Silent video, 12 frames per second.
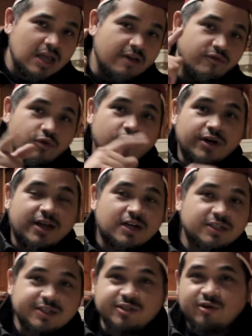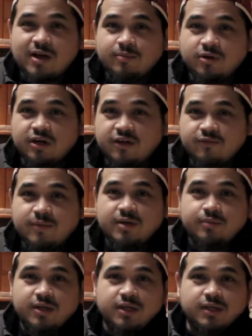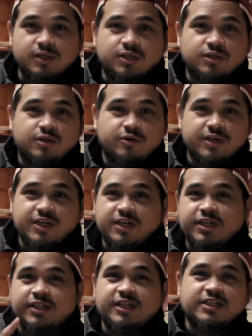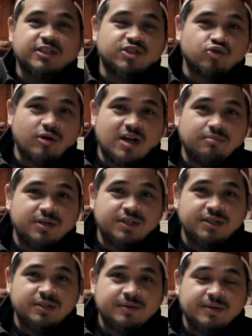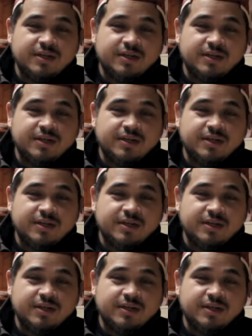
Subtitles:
if you are not a subscriber of my page, go ahead and hit that subscribe button